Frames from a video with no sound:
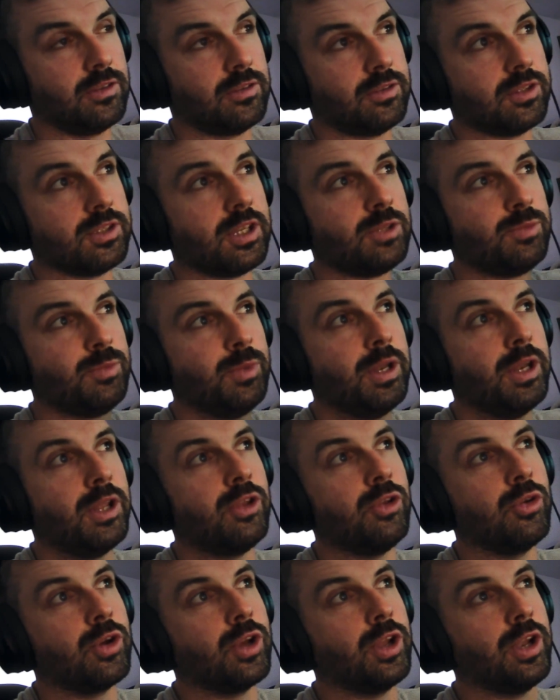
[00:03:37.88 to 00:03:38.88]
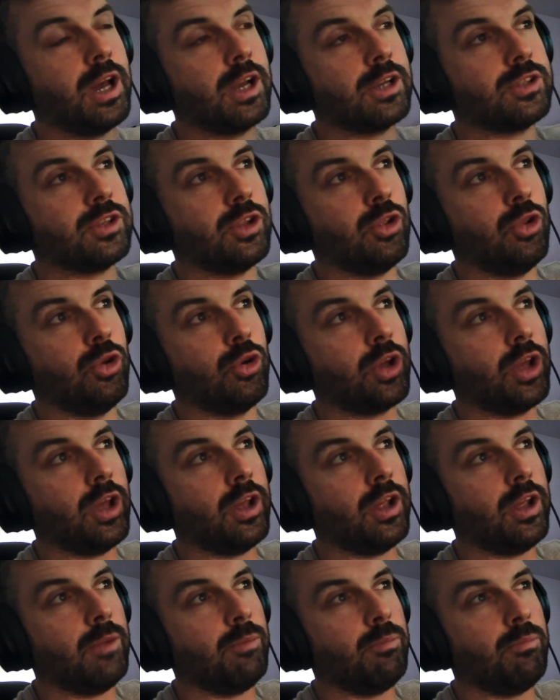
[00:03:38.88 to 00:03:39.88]
Does this mean that you can actually look
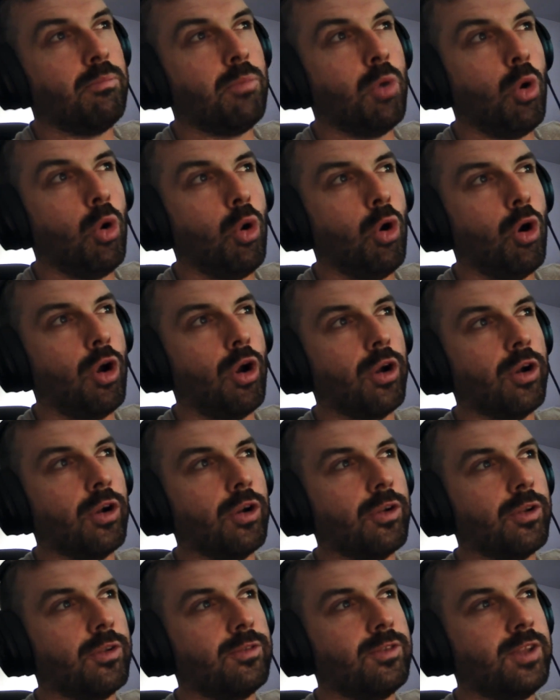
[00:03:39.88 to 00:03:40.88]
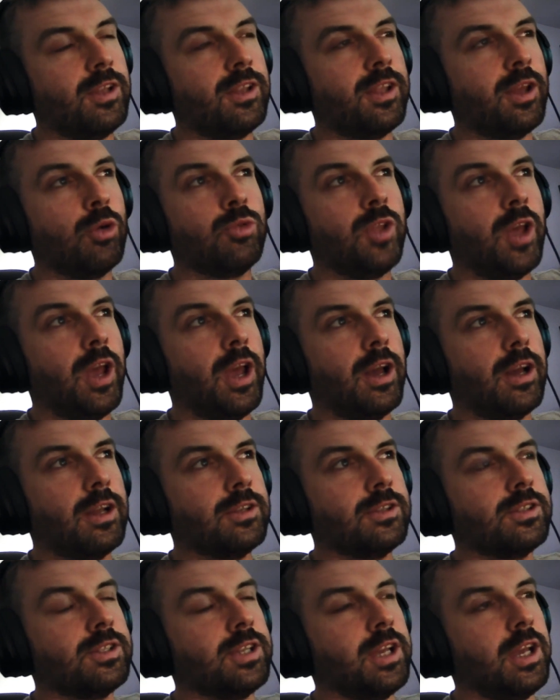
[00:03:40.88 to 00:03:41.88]
at more detailed data
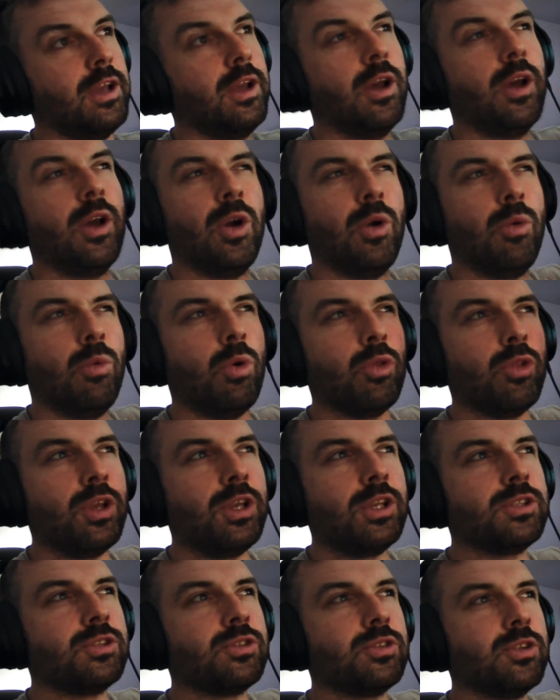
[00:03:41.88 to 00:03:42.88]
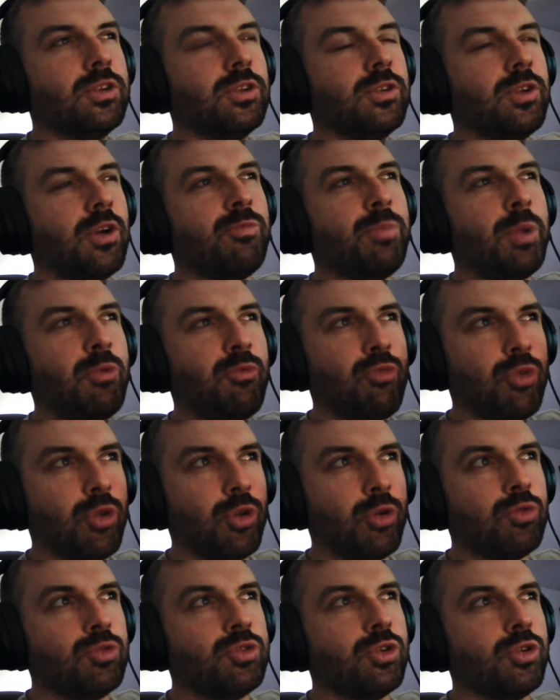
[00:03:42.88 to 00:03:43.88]
and say, well, these have been
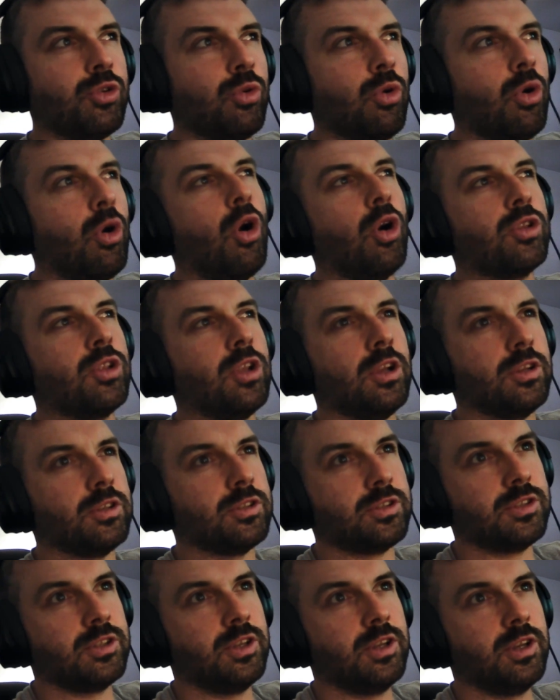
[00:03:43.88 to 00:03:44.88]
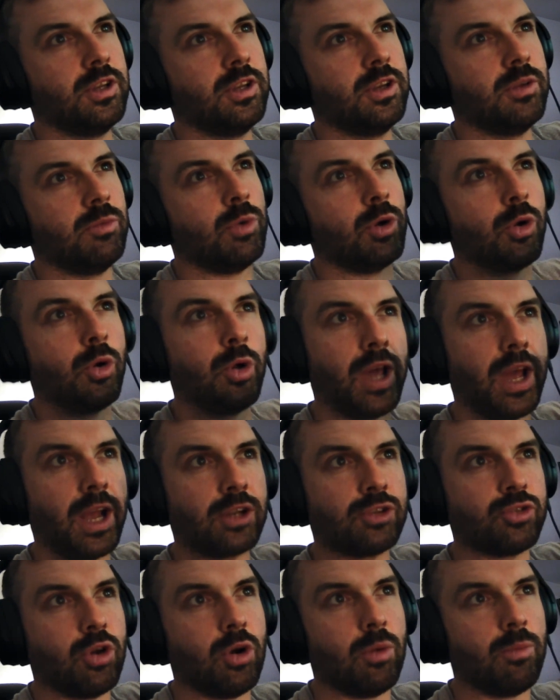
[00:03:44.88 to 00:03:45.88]
real Juno hodlers, we're going to
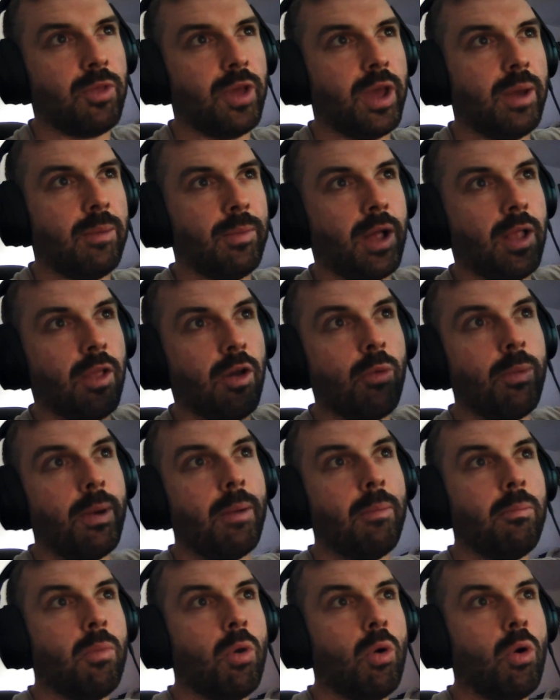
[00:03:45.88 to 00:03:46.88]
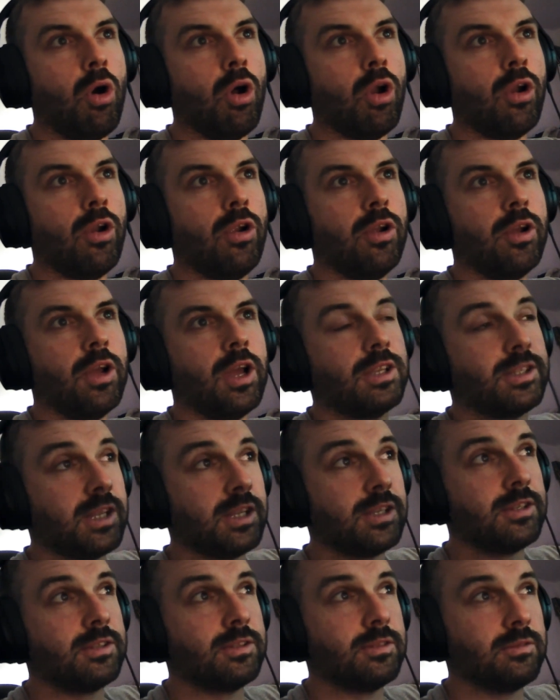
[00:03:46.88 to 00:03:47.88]
airdrop them a little bit more? Is
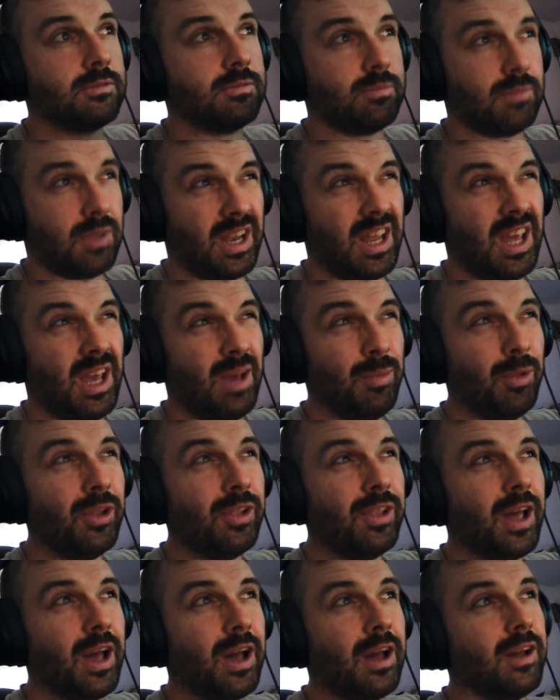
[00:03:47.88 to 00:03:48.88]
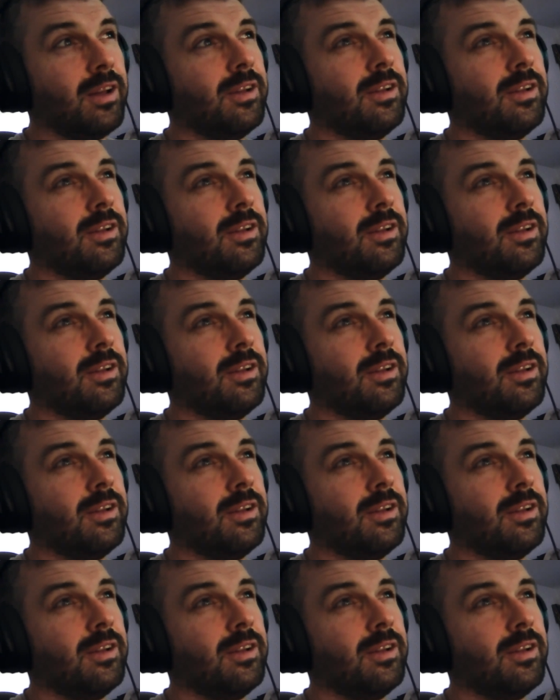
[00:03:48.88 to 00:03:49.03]
this enabling that?